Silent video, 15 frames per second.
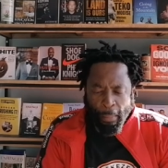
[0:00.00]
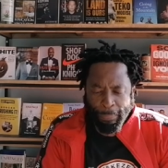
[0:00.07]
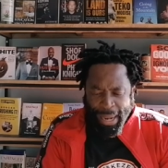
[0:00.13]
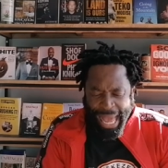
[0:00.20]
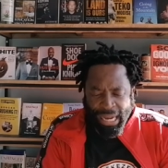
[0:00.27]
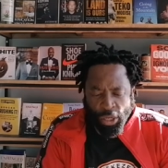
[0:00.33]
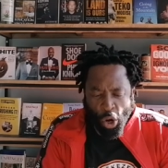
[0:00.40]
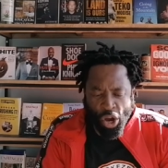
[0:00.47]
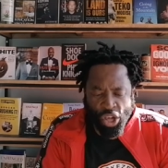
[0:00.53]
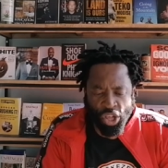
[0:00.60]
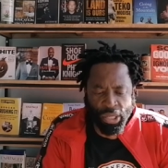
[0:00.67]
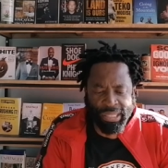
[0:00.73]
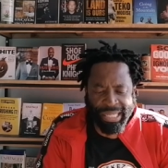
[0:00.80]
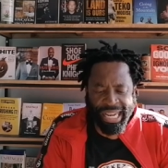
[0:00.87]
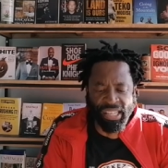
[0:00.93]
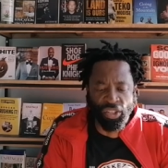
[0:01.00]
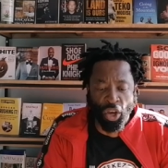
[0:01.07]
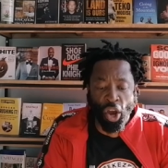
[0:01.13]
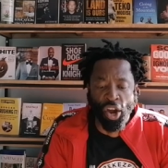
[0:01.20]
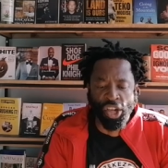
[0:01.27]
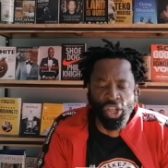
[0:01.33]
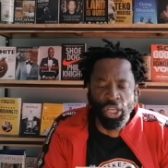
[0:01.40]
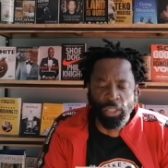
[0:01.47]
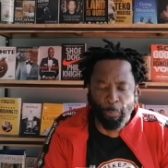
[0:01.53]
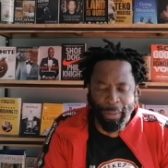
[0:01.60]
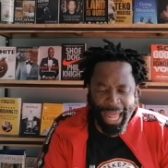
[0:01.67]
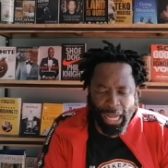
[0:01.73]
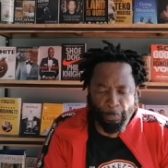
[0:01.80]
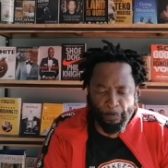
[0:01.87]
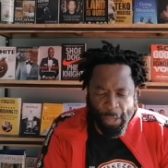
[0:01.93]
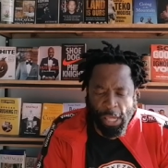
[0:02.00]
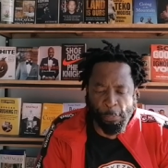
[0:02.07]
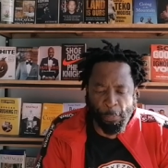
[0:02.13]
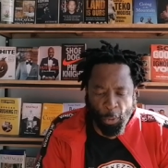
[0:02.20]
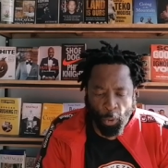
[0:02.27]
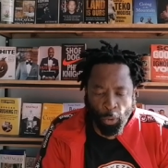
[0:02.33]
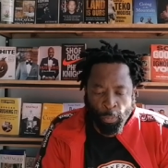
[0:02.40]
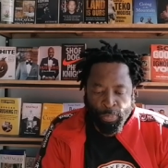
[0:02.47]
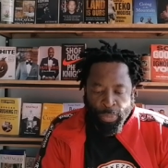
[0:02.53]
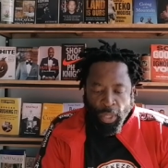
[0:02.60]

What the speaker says: Black consciousness urges black people